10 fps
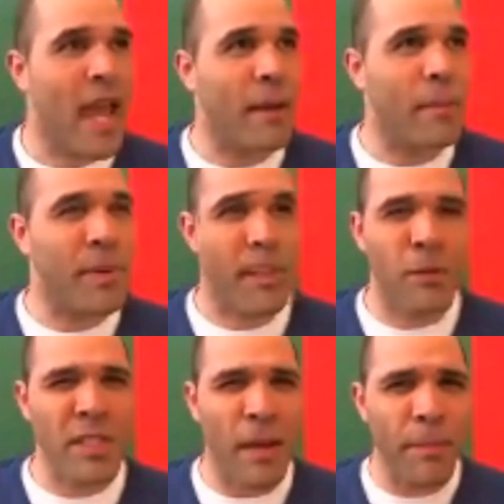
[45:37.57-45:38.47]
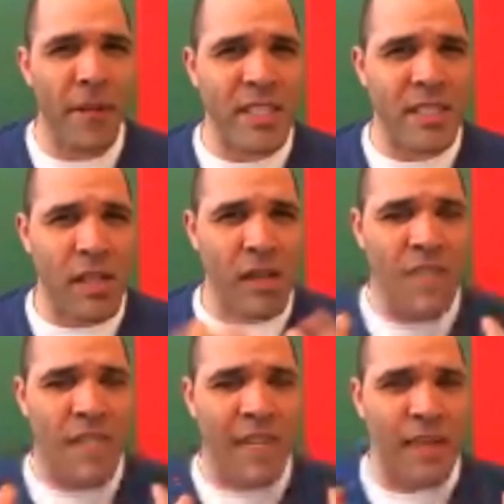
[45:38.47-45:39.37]
Uh, but those companies, as
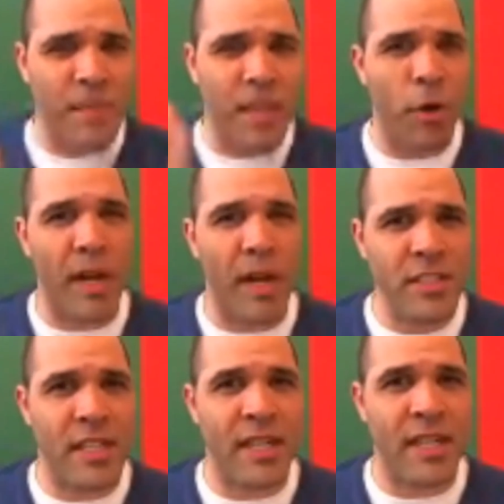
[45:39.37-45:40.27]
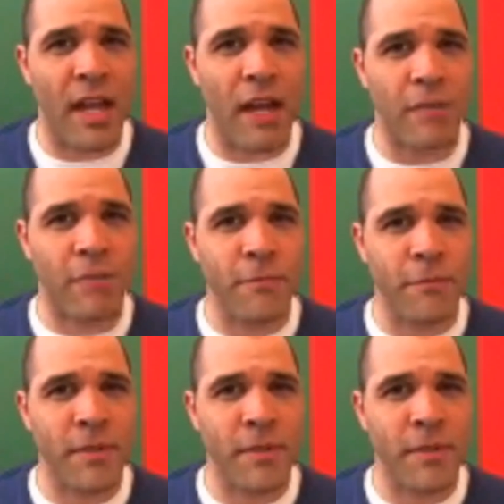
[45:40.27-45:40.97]
long as they keep it low budget enough,